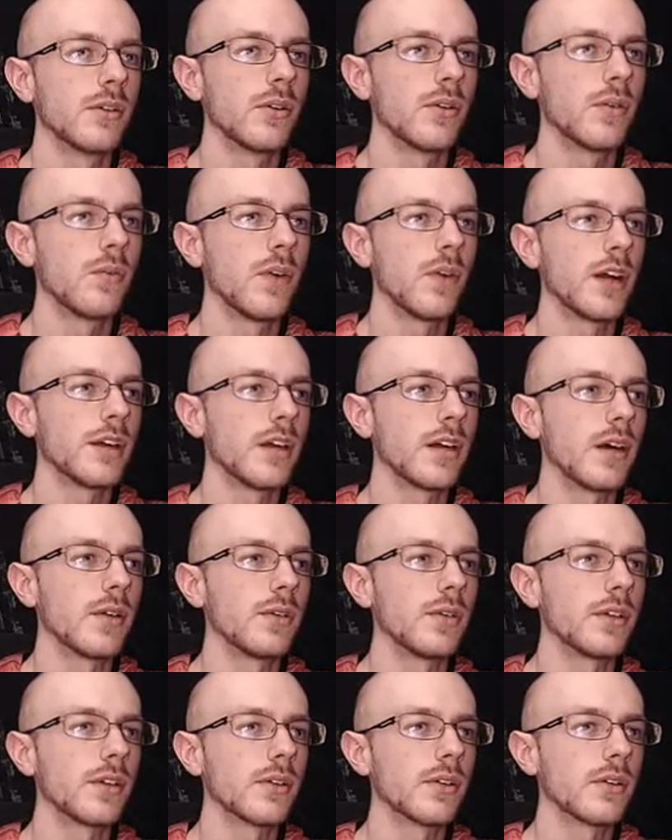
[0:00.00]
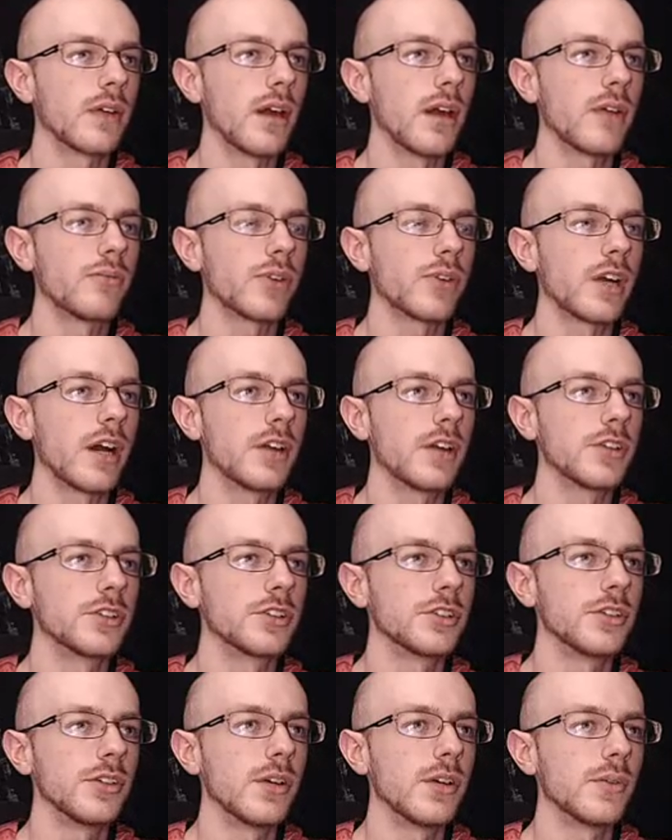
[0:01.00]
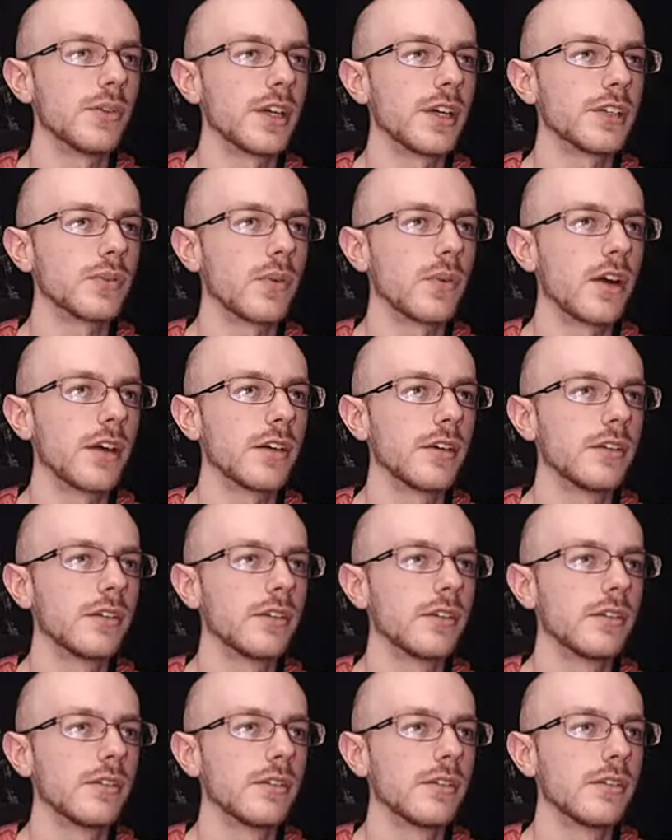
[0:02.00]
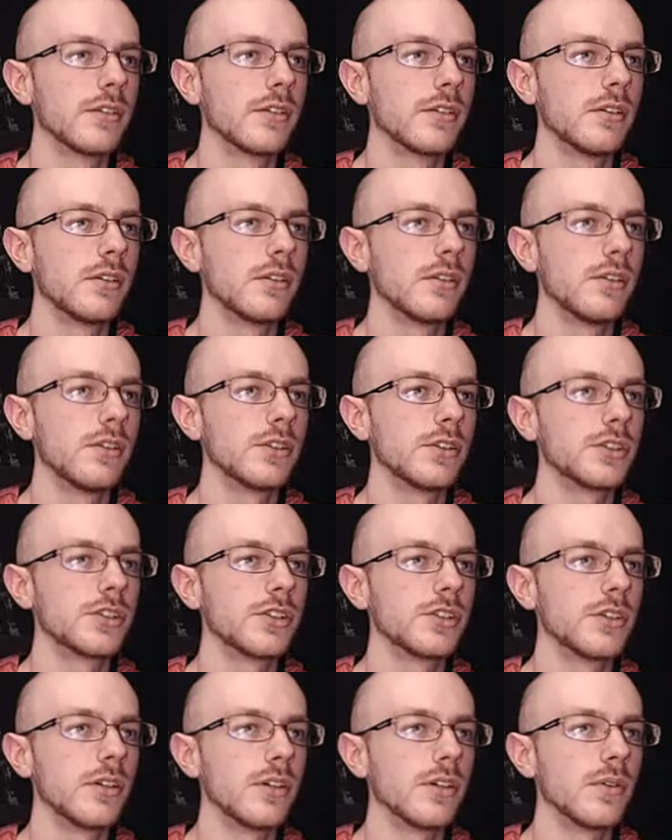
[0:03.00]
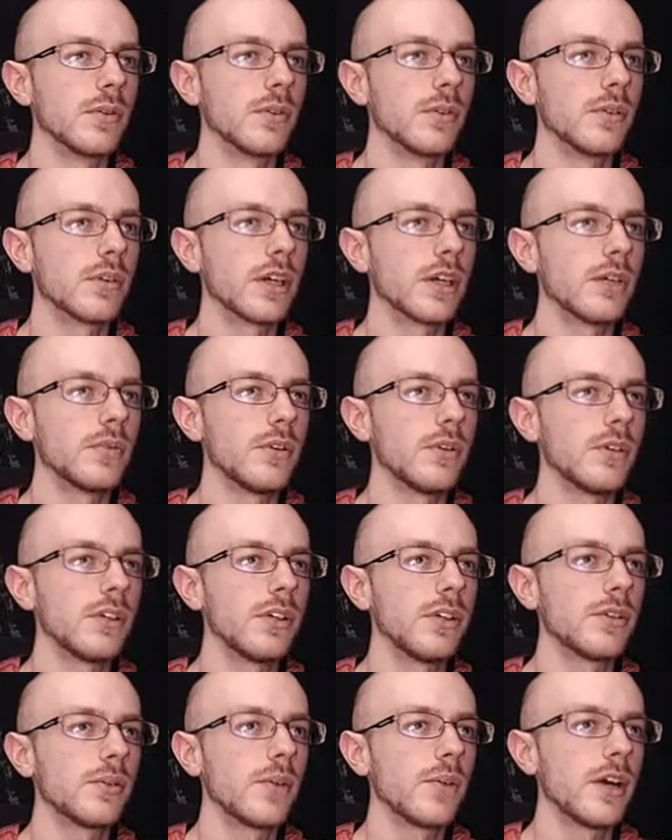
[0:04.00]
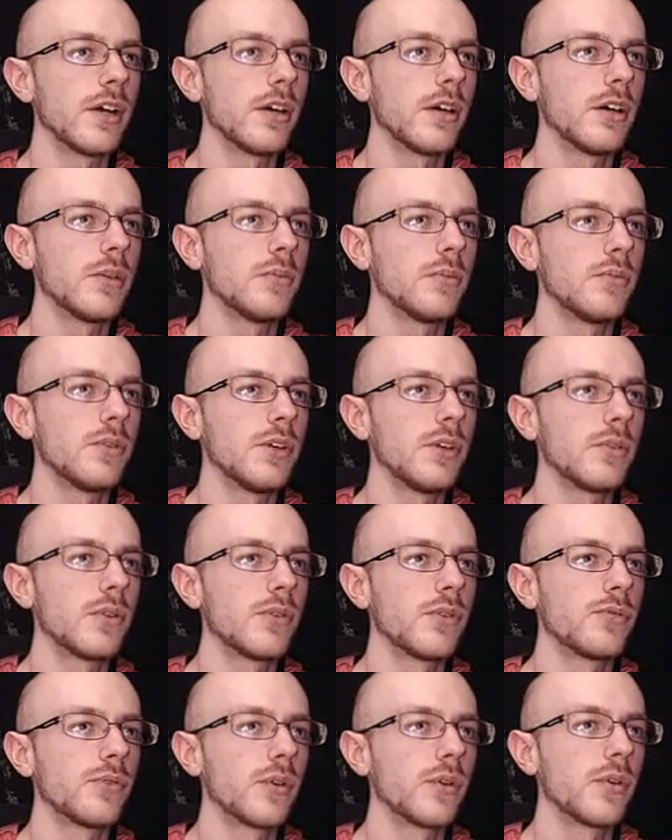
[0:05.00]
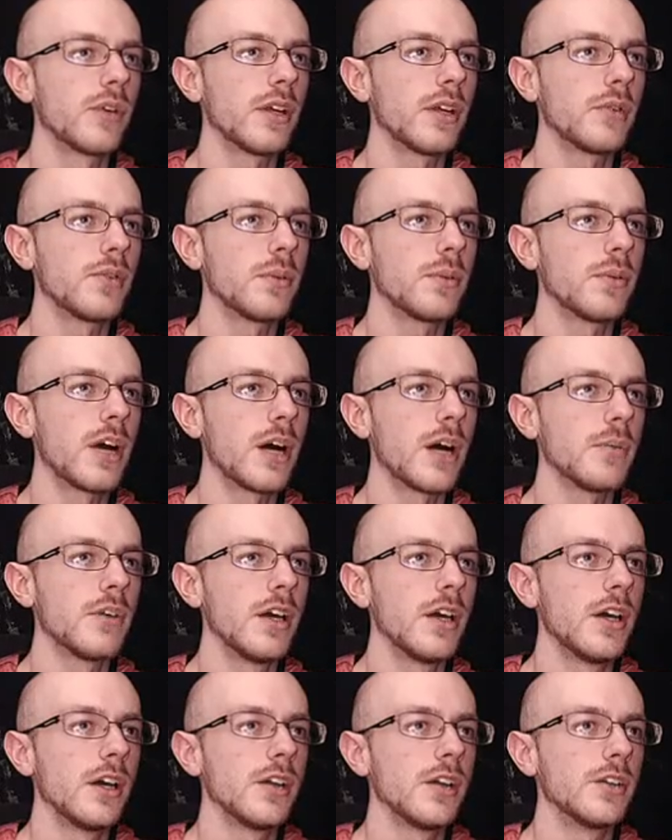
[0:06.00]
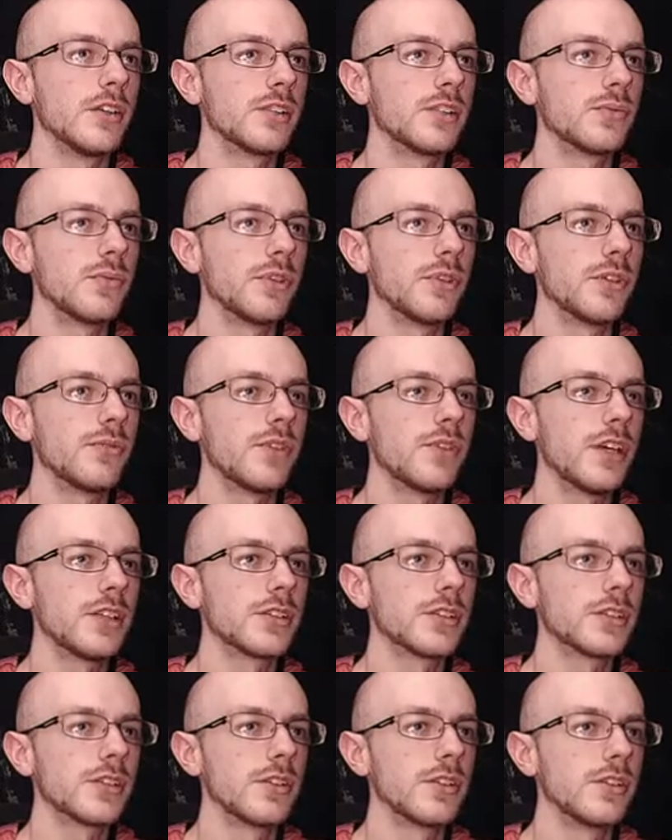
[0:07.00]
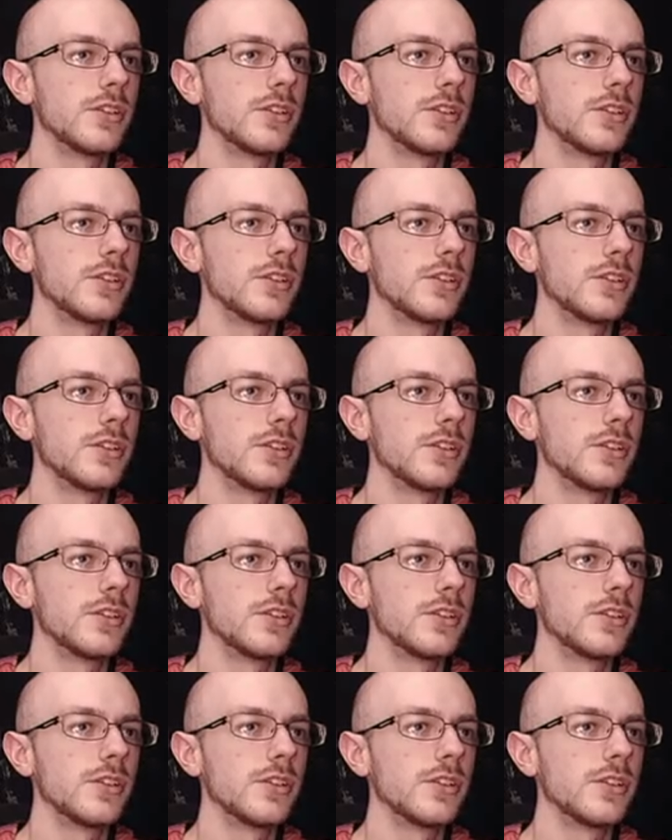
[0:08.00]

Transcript: Why not? Hold on. I forgot you're slow. That's why. You're slow. Okay, well, either way, um, we run forward and we pop this fool in the face.